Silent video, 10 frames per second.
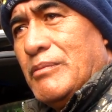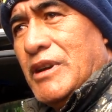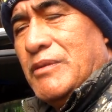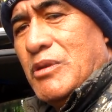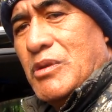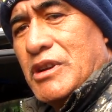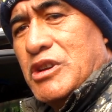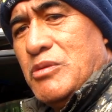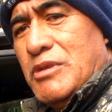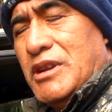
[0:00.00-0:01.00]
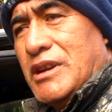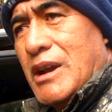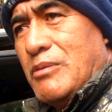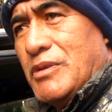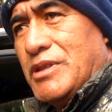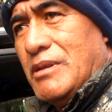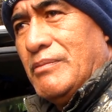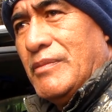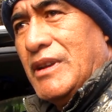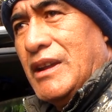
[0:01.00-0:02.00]
But if you want to communicate with them
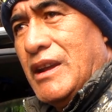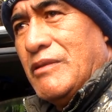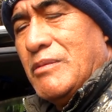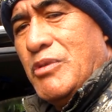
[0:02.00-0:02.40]
and have the